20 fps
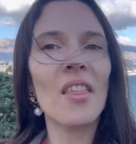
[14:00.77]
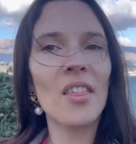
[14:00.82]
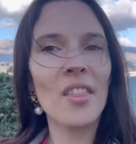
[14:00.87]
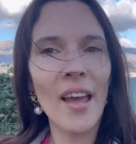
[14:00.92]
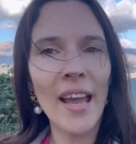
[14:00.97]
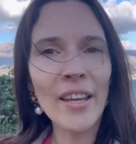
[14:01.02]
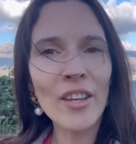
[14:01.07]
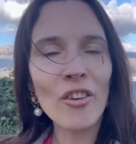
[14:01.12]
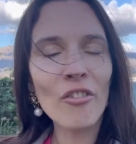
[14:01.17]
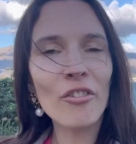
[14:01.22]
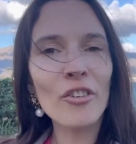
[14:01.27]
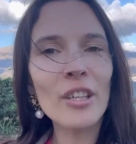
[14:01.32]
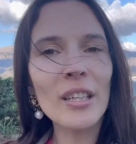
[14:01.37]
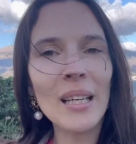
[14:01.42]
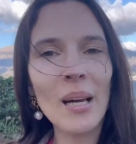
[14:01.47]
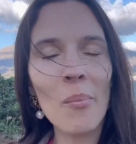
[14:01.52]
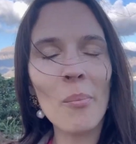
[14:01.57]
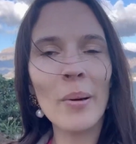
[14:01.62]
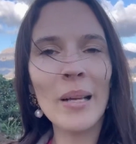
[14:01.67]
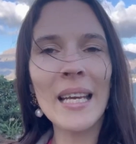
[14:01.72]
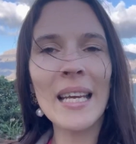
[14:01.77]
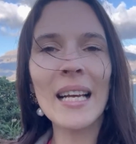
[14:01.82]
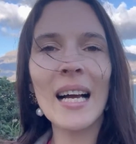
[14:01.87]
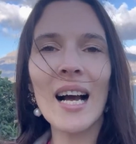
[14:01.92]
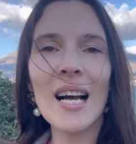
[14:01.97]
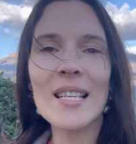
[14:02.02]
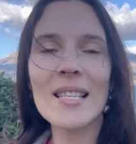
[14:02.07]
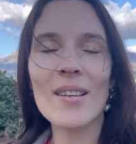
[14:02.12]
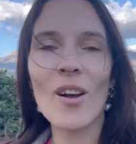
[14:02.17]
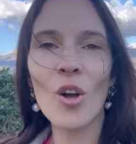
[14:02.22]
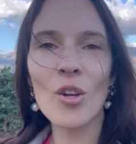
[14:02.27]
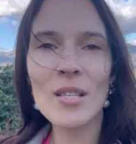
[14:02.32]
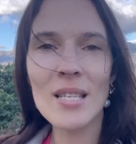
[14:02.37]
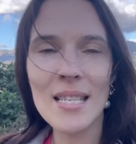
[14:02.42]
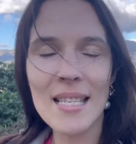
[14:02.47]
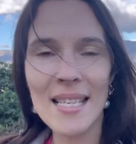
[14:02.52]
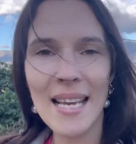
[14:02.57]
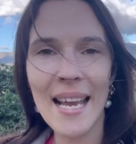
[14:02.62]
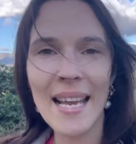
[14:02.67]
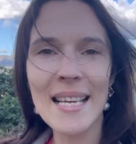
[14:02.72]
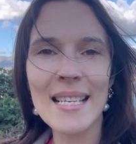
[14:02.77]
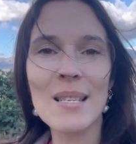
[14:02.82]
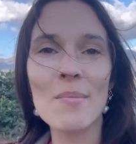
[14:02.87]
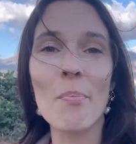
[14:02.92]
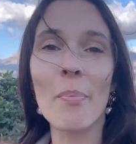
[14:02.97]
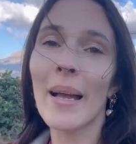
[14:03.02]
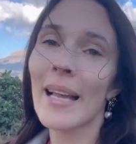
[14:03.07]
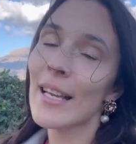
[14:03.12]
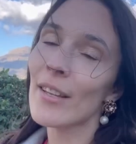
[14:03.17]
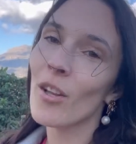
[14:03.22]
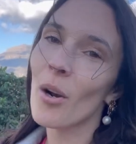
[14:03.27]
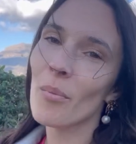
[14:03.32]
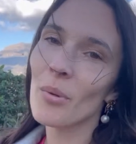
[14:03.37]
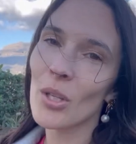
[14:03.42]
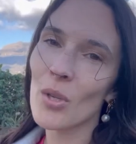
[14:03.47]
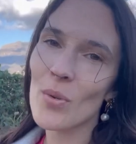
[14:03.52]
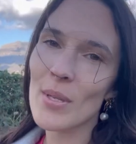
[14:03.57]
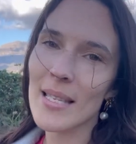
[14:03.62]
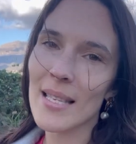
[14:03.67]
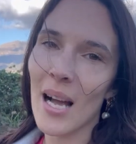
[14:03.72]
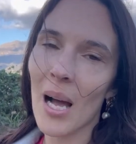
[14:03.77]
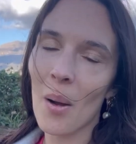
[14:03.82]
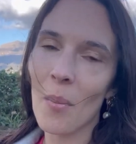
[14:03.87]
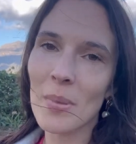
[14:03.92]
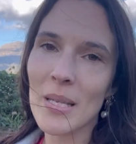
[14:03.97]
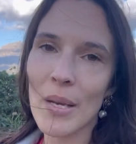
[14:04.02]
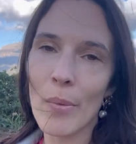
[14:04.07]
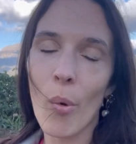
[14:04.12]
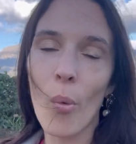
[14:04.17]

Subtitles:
Thank you for accompanying us on today's Benidorm News Update.